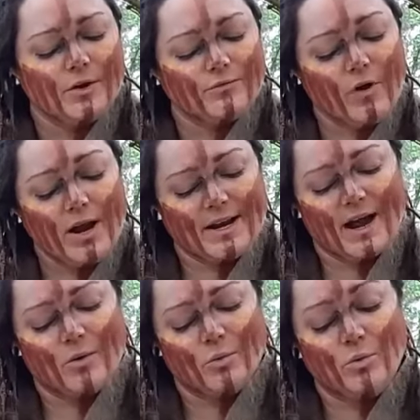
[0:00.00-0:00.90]
Right
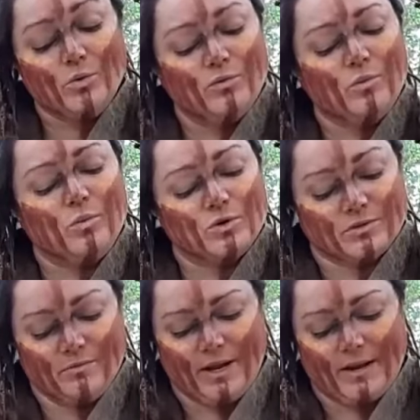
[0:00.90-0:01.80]
now, Wolf
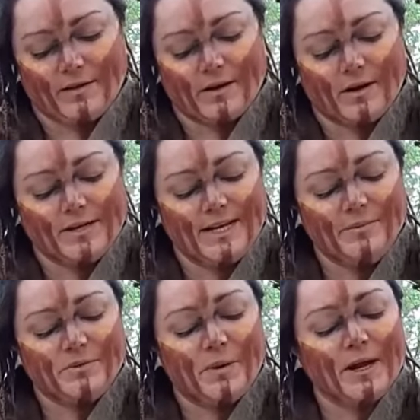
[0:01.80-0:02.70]
wasn't being the guide, he
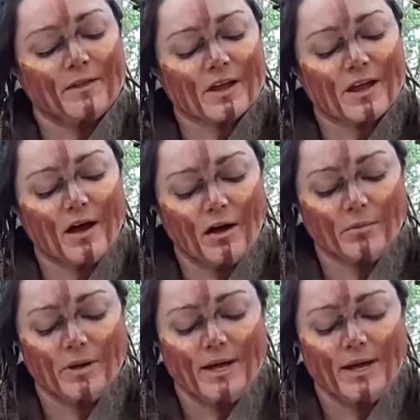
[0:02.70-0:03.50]
was being the cub.